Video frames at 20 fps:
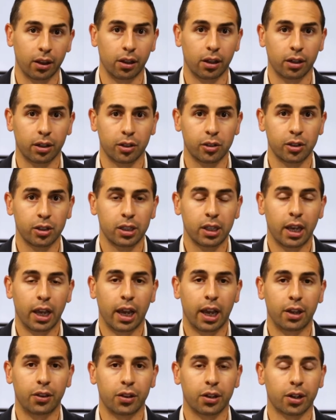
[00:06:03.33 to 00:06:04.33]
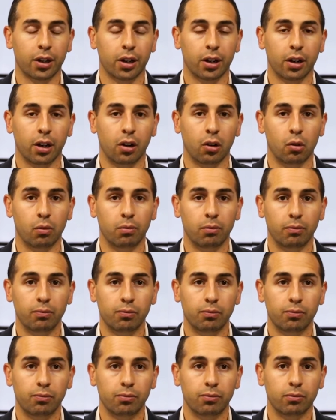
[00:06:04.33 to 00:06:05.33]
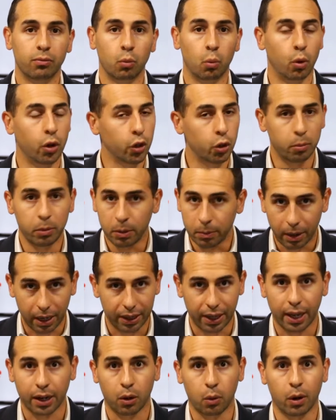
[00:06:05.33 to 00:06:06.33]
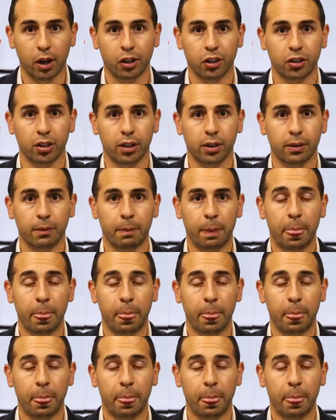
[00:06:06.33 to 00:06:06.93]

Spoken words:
look, and they're going to go, what do you mean by that question?